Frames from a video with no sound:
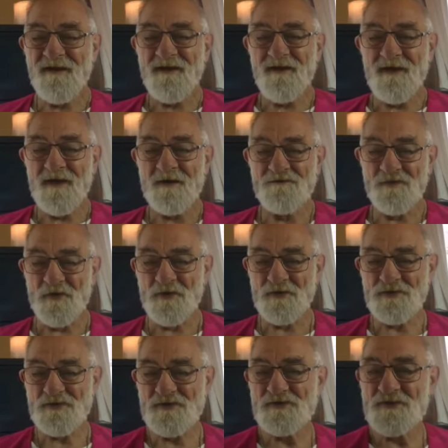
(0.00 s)
Hi
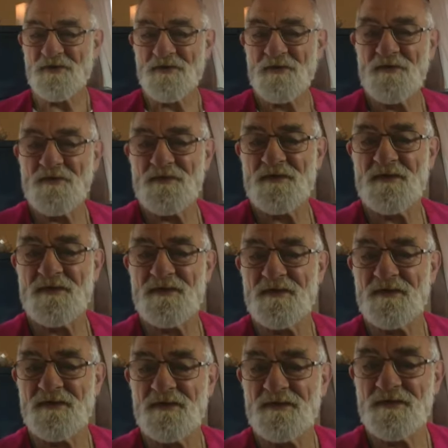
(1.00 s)
folks,
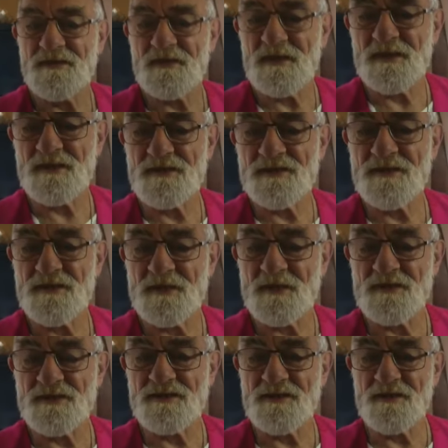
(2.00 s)
let's
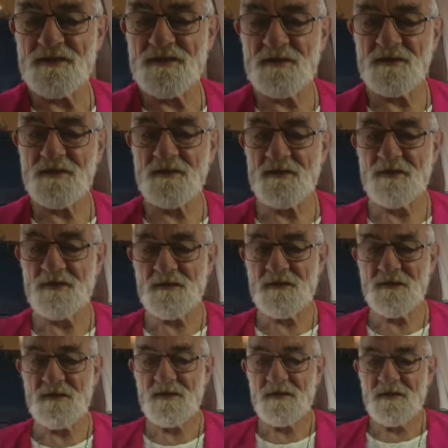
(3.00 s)
just
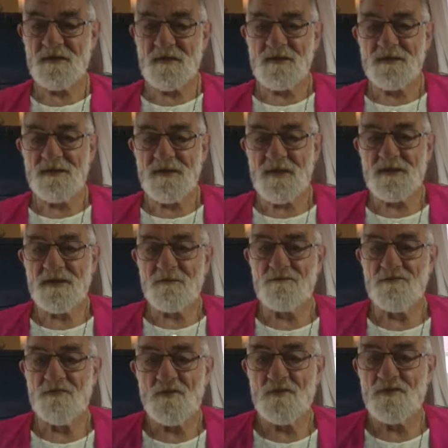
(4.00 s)
get a
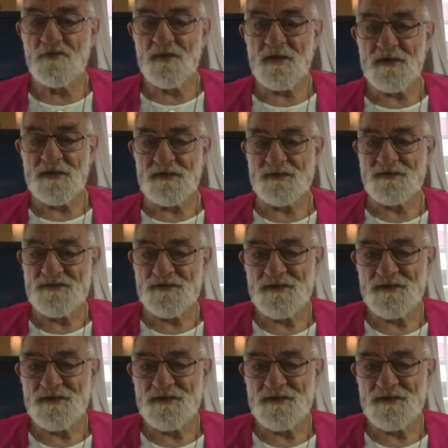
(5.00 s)
full face.